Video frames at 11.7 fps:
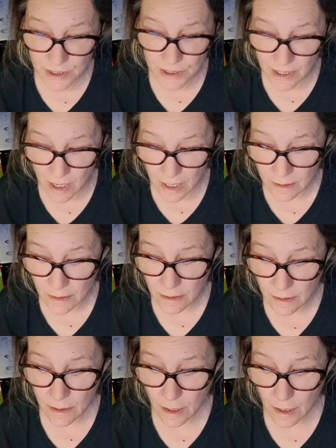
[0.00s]
Scott,
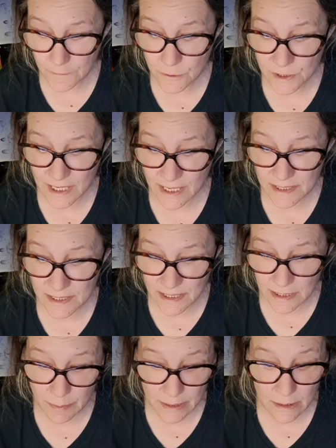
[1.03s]
others as
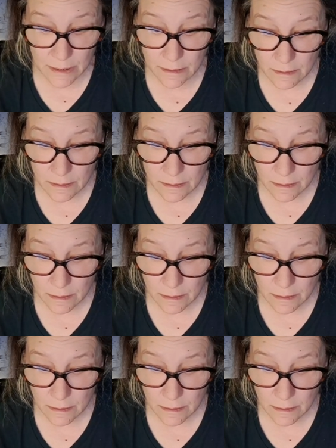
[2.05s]
need be,